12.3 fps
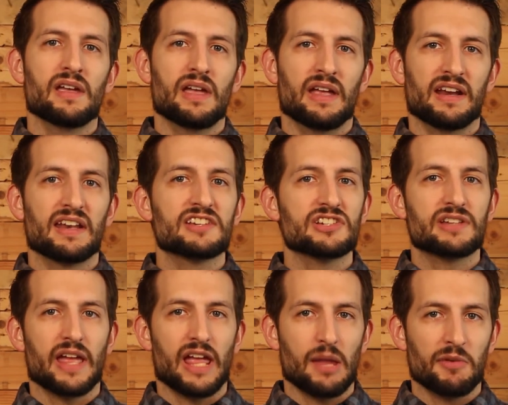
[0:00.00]
In addition
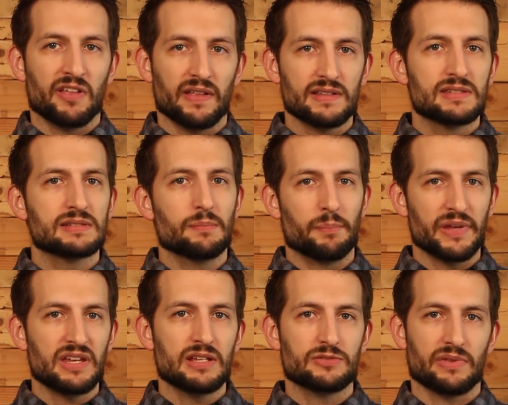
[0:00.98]
to amulets,
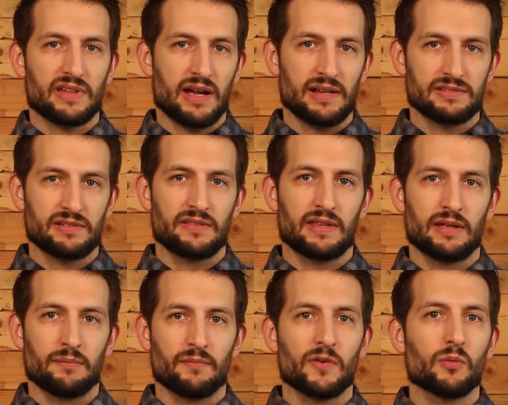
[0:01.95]
beads with eyes on
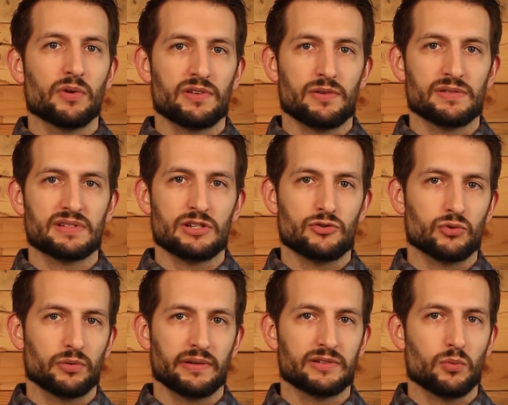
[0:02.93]
them were used in
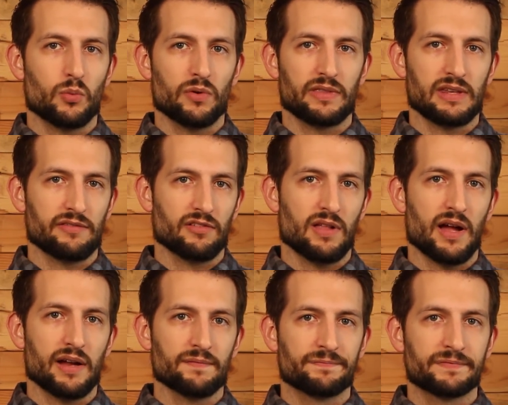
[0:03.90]
jewelry to ward the evil
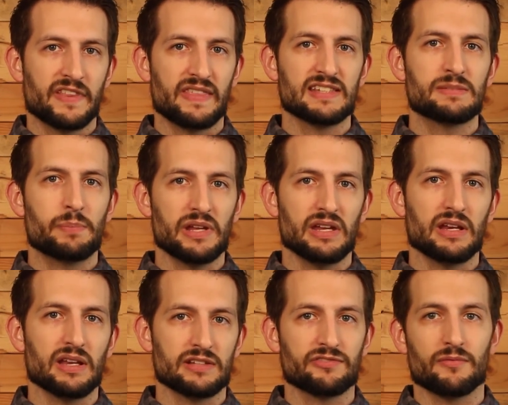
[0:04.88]
eye. This bead
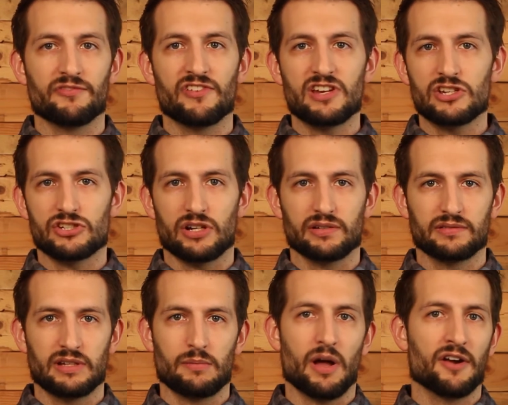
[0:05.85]
is from Phoenicia
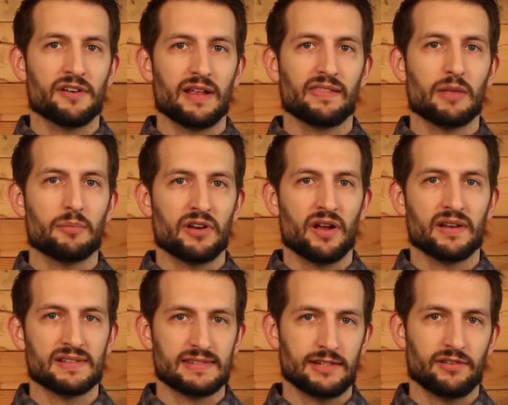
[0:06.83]
in modern-day Lebanon
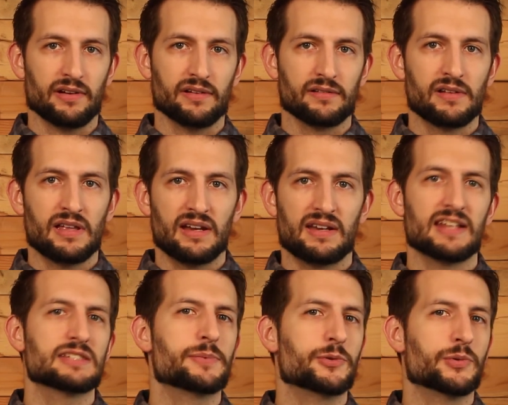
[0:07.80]
and Syria. It
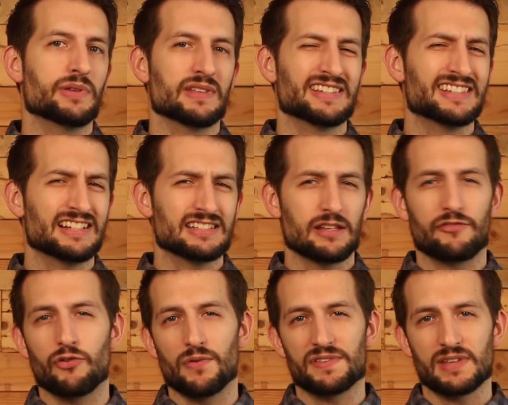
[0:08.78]
dates between the 6th and
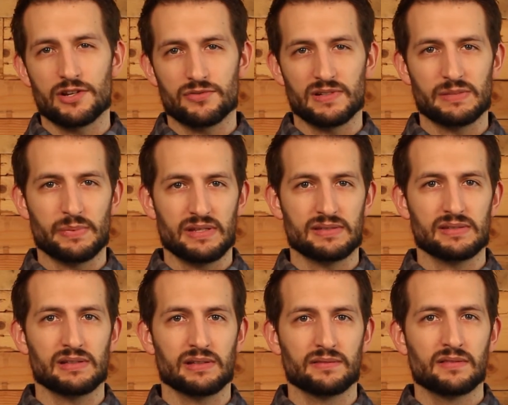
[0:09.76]
4th centuries
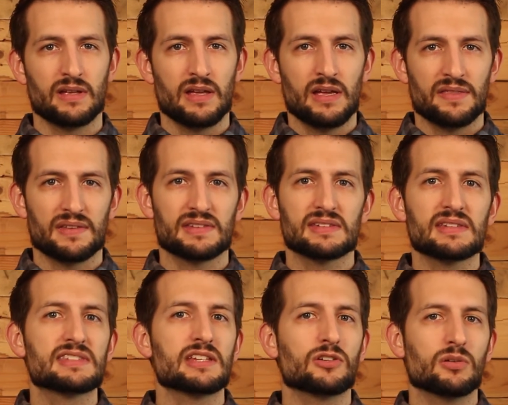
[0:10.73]
BC. This is a
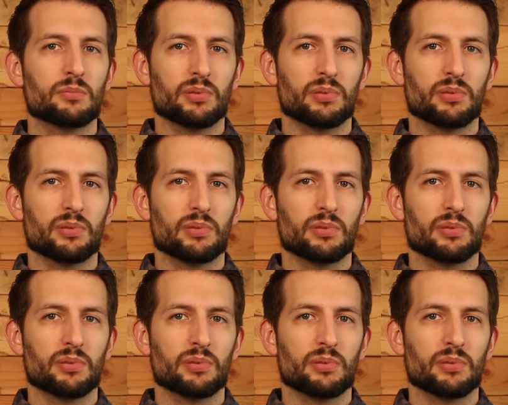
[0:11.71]
single